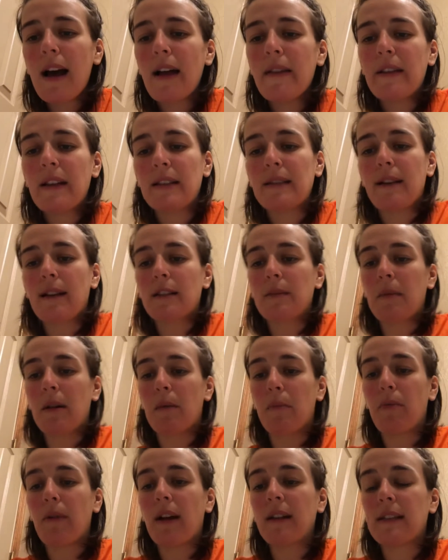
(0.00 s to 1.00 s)
And then it talks about a
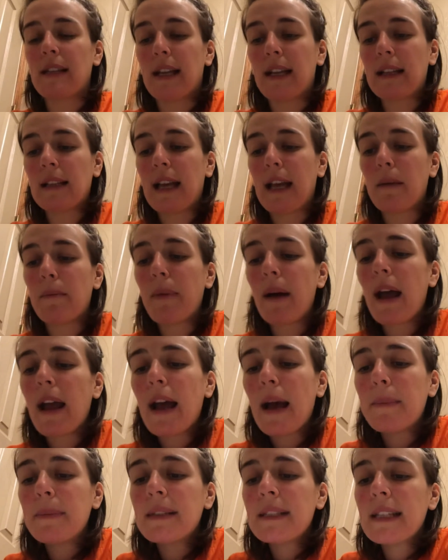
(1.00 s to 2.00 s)
prostate gland
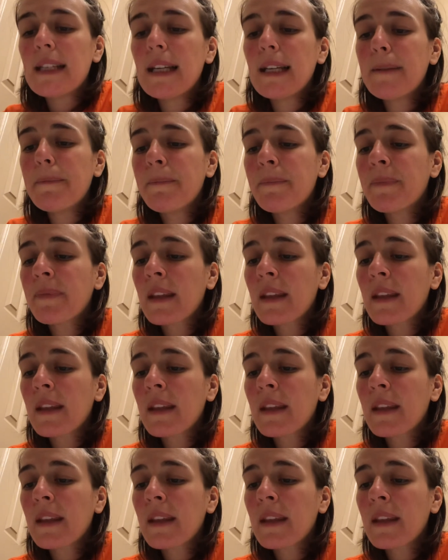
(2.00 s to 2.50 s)
biopsy.